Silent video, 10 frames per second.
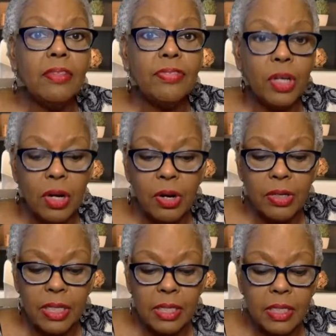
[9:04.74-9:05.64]
the
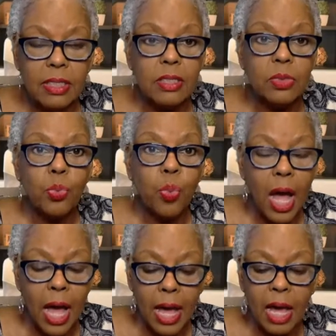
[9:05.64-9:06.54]
third is
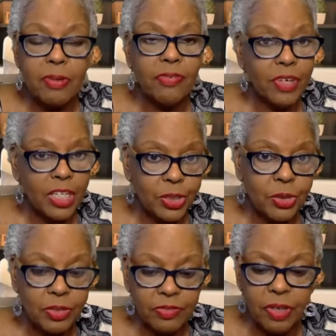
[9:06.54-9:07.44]
why
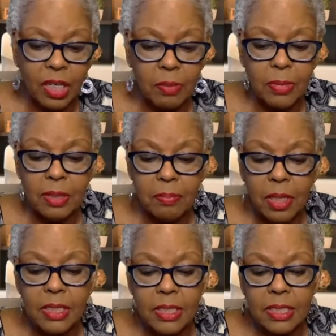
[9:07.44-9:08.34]
professional development
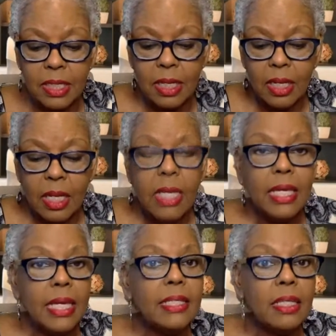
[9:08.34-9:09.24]
must
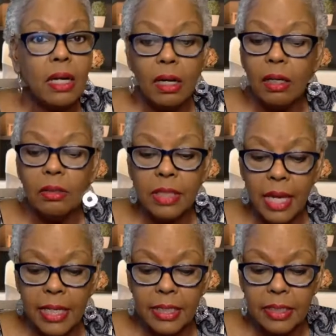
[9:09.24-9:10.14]

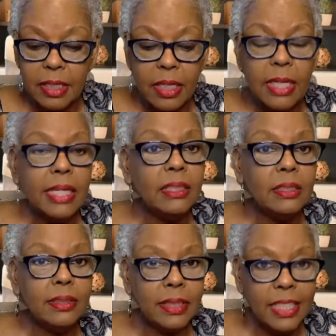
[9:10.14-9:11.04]
inculcate
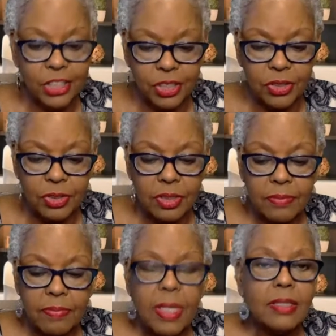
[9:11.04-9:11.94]
into teachers
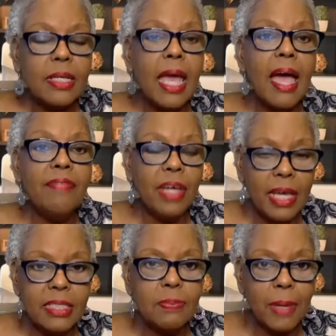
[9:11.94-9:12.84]
to have
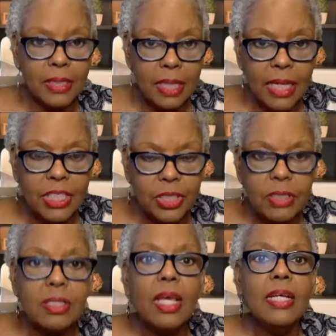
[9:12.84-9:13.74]

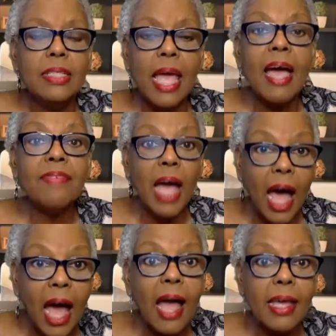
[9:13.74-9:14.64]
expectations, to have
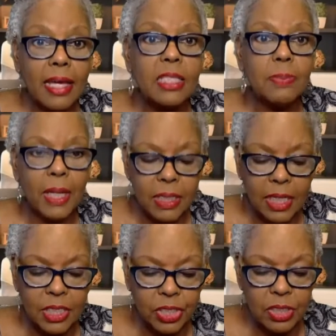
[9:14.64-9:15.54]
high
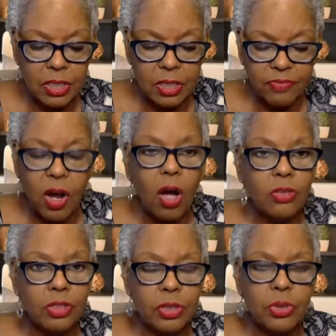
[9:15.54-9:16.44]
expectations for
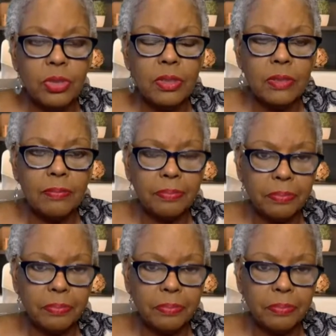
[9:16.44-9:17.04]
all students.